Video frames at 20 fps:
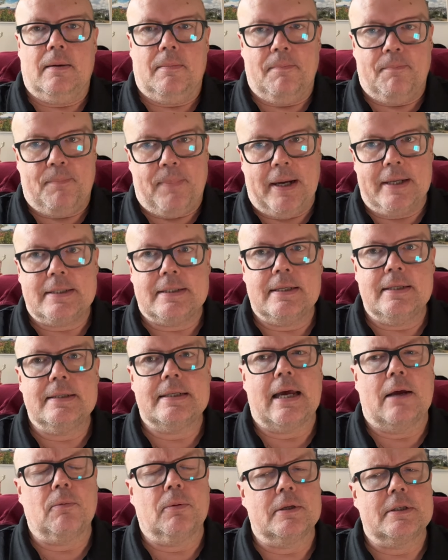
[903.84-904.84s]
Buses,
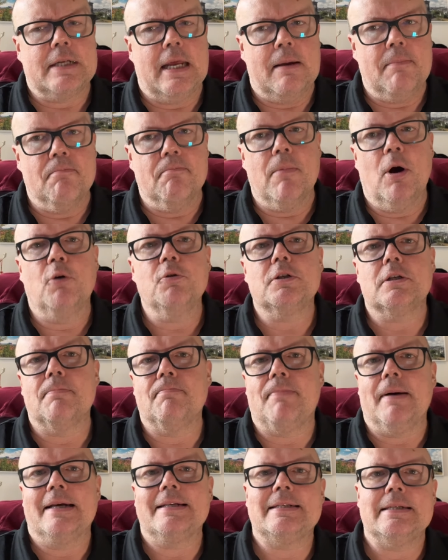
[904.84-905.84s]
I will say
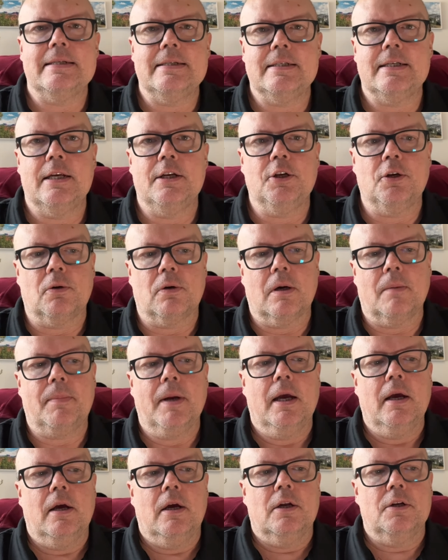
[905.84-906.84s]
most buses in Europe
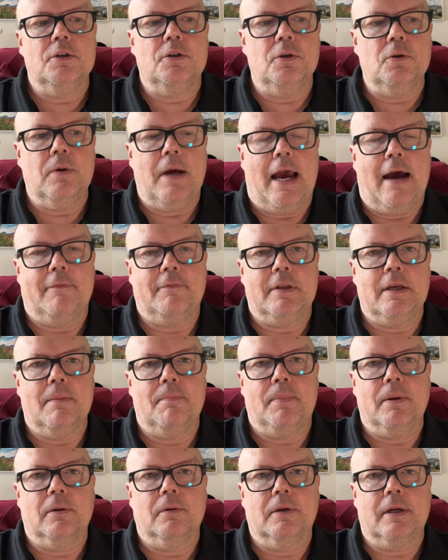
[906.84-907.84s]
do have the
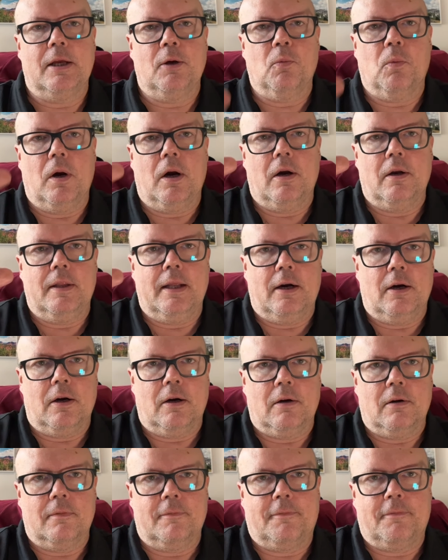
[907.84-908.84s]
ability where
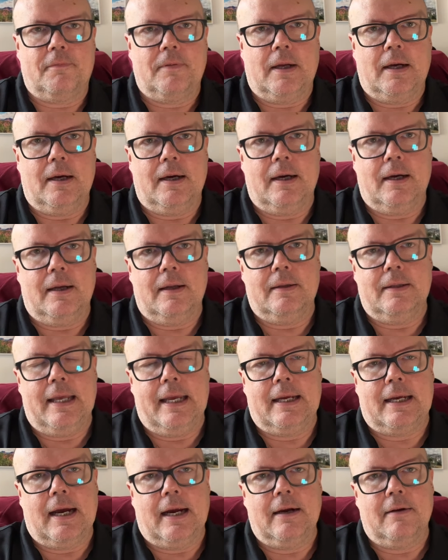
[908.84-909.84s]

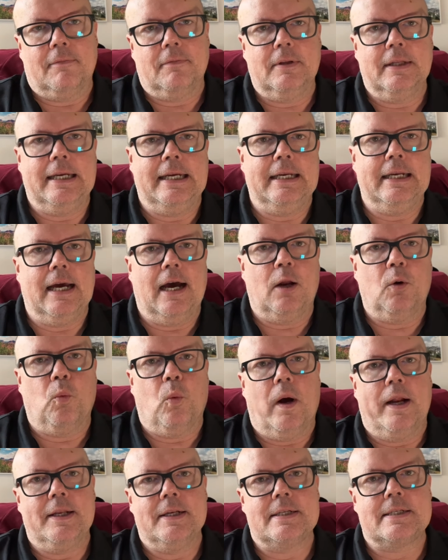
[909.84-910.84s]
they kind of lean on
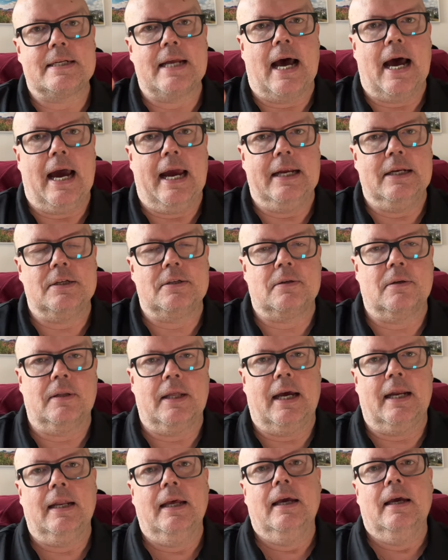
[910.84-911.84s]
one side so
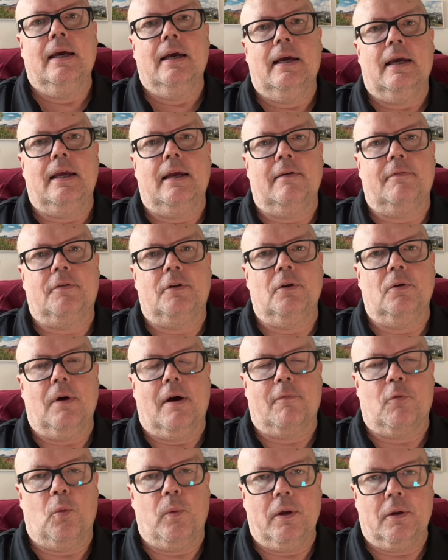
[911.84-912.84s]
that if you
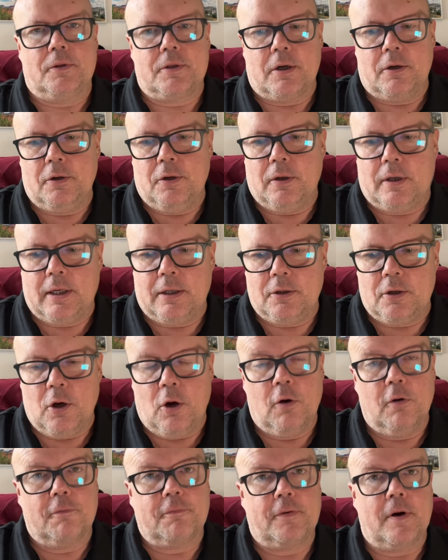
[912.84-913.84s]
have a wheelchair, you can
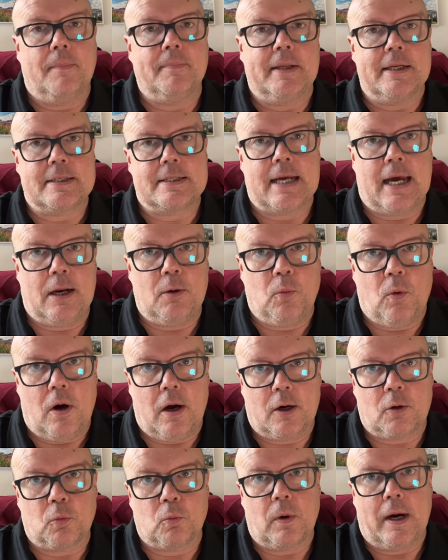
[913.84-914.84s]
go from the
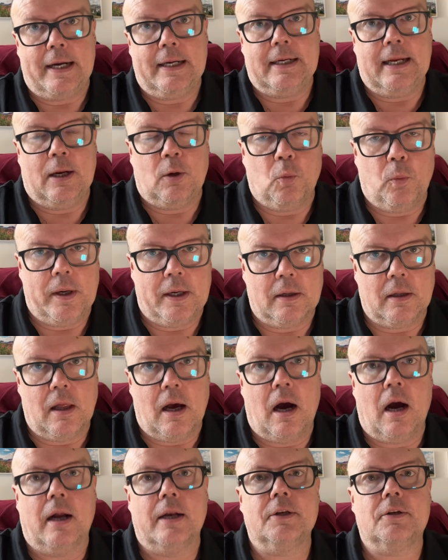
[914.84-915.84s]
sidewalk right and wheel
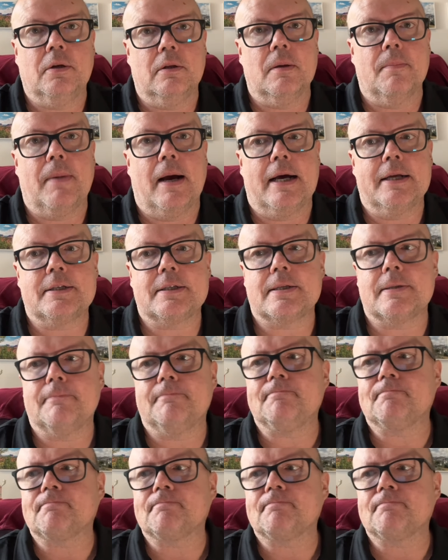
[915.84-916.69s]
onto the bus.